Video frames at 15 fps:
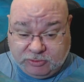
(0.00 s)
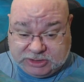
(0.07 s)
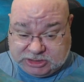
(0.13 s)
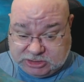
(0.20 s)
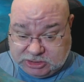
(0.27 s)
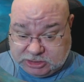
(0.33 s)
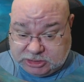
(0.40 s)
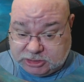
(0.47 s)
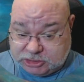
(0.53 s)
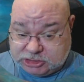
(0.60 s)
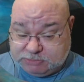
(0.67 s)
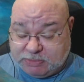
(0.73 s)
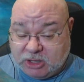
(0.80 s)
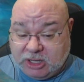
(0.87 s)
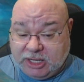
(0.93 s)
it's the little
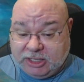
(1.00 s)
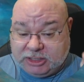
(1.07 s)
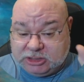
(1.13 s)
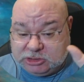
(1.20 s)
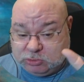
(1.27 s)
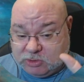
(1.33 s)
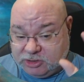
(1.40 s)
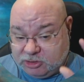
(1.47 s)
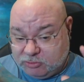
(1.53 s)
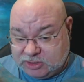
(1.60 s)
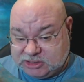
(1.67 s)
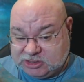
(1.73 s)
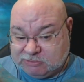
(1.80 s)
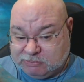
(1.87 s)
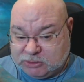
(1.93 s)
spiders, whether
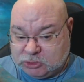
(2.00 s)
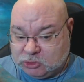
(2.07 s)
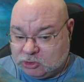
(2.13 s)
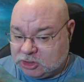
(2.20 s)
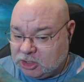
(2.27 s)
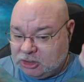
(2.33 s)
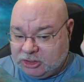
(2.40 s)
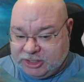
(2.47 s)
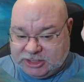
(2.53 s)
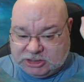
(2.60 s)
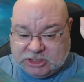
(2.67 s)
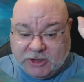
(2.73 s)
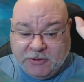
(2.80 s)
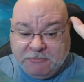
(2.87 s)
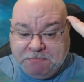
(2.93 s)
it's the ball
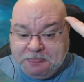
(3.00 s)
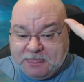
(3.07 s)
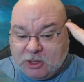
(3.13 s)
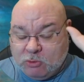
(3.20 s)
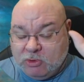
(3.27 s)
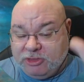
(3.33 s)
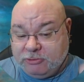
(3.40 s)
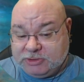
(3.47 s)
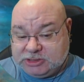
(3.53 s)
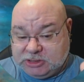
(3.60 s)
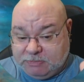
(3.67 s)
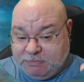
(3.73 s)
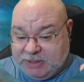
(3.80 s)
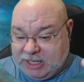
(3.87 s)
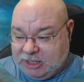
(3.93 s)
guys, whether it's the
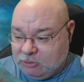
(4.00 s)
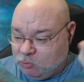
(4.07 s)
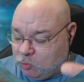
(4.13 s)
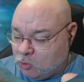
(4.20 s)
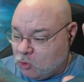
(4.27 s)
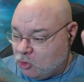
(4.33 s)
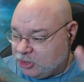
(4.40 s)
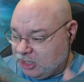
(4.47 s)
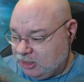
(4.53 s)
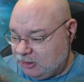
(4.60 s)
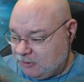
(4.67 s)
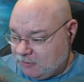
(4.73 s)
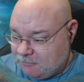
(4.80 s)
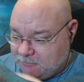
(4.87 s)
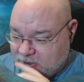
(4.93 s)
big
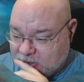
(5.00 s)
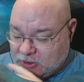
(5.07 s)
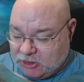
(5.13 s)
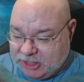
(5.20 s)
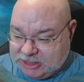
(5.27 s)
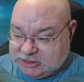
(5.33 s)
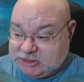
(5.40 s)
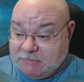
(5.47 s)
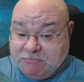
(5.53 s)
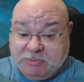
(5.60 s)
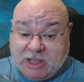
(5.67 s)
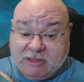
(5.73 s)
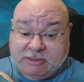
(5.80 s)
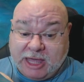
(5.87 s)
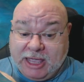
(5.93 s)
walking guys,
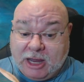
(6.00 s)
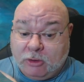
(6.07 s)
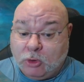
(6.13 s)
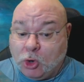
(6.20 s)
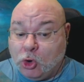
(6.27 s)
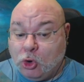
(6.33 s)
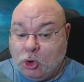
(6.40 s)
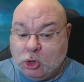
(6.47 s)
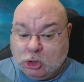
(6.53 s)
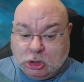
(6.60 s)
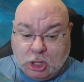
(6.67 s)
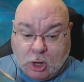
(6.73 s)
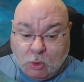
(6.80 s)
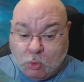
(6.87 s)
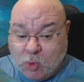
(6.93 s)
they are
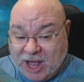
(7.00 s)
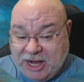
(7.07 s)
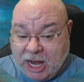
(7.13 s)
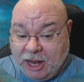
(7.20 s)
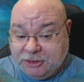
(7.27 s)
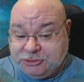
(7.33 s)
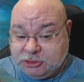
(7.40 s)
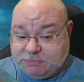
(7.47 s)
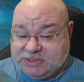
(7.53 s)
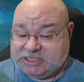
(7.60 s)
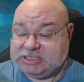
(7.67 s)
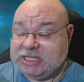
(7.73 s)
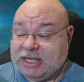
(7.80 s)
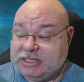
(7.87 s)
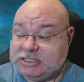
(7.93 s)
all
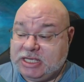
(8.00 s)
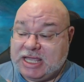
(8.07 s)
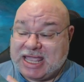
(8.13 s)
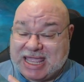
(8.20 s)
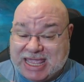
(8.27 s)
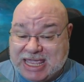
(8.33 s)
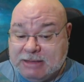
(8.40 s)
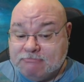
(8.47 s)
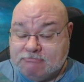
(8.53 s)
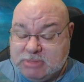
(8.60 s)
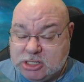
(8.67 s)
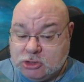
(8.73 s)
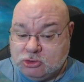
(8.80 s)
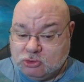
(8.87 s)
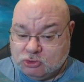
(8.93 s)
100%
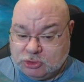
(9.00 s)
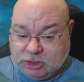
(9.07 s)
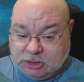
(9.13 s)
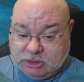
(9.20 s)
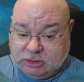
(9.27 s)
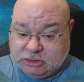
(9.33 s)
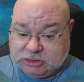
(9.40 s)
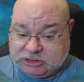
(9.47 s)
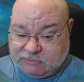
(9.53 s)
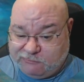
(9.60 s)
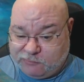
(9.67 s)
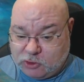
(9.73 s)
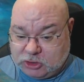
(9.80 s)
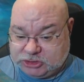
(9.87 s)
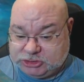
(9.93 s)
immune to
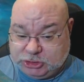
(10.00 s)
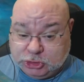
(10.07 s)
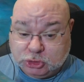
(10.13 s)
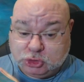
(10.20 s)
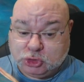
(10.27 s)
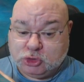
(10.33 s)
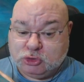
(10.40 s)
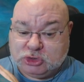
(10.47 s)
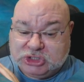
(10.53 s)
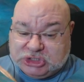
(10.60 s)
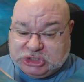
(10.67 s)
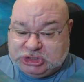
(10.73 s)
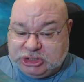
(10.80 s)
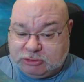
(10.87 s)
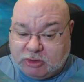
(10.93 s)
frost. You do
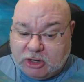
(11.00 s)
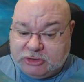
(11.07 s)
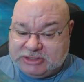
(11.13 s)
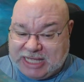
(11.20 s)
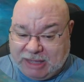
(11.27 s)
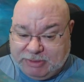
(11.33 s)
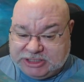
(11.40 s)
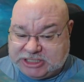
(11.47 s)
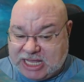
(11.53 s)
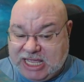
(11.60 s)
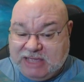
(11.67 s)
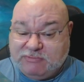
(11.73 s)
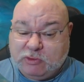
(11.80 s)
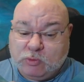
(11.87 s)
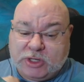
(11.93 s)
0 damage,
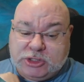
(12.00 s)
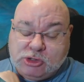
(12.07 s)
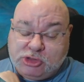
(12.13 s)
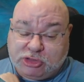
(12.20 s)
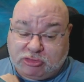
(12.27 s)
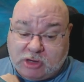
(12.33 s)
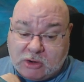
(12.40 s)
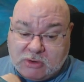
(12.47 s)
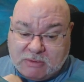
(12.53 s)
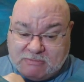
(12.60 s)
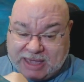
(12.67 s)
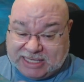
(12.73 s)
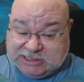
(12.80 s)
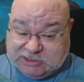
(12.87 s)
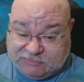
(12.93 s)
even when you throw a
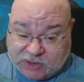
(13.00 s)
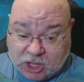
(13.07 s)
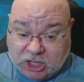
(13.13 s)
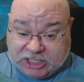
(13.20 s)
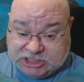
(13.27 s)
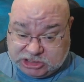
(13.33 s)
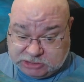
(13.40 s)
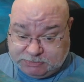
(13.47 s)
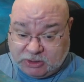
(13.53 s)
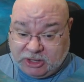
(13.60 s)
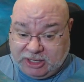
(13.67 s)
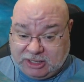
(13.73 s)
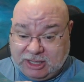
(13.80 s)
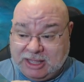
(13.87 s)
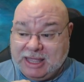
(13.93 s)
massive ice
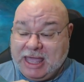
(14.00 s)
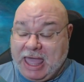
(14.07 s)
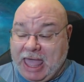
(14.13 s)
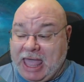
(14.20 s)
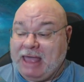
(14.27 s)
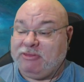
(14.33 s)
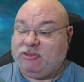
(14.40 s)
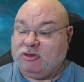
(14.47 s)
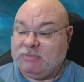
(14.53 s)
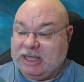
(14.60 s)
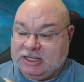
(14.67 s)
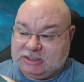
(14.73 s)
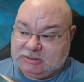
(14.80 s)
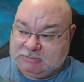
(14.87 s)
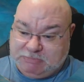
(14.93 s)
spike at them
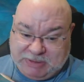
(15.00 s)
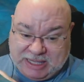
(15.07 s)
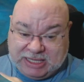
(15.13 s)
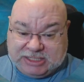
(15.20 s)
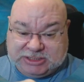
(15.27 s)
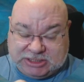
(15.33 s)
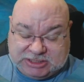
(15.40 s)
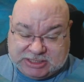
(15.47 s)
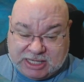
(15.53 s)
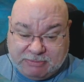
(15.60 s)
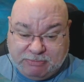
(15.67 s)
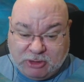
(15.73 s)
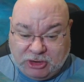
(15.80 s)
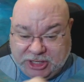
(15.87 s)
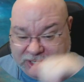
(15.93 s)
and it pierces their
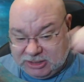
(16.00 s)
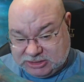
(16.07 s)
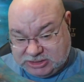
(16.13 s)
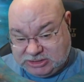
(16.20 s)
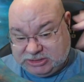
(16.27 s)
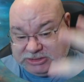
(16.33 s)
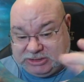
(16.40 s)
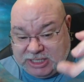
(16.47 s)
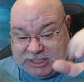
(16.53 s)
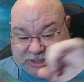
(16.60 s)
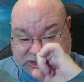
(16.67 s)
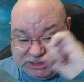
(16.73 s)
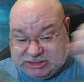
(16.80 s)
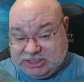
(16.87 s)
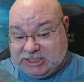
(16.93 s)
body and
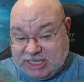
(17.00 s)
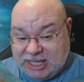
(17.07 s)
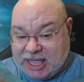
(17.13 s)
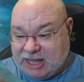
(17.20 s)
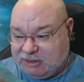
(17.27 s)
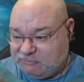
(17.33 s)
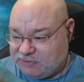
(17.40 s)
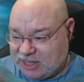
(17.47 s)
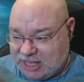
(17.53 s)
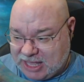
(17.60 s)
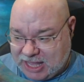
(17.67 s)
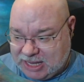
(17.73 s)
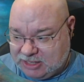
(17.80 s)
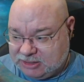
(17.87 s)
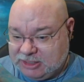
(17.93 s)
is sticking out of their
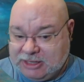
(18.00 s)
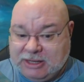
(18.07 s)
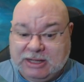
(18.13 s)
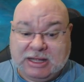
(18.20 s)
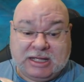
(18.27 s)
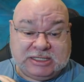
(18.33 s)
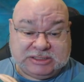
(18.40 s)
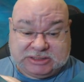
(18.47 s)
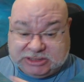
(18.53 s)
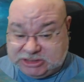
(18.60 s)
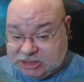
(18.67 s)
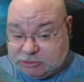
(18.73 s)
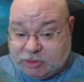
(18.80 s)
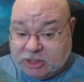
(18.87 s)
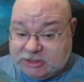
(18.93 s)
head.
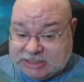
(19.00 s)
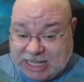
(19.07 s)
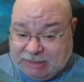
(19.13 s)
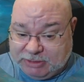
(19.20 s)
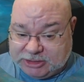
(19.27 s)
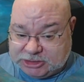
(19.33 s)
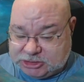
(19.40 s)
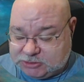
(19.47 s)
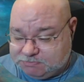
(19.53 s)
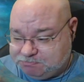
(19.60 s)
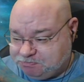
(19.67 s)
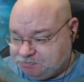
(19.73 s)
0 damage.